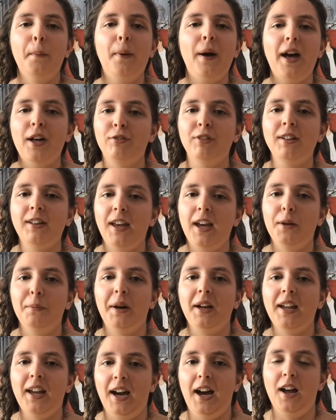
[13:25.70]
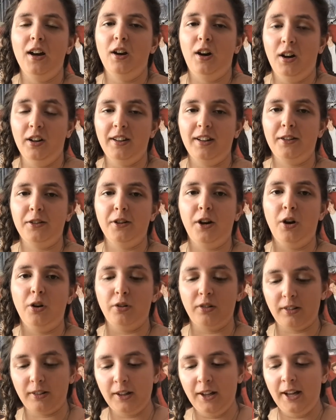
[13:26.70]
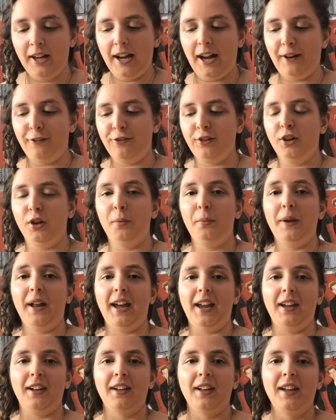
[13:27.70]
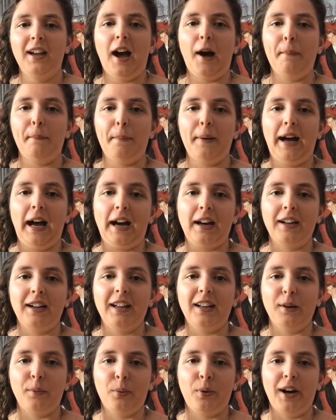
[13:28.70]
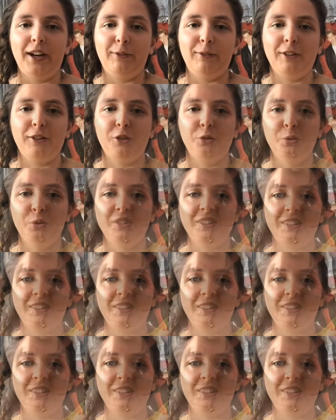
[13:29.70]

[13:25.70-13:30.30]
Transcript: but every time I hear a lot of their songs, I feel like I'm back in a primary school.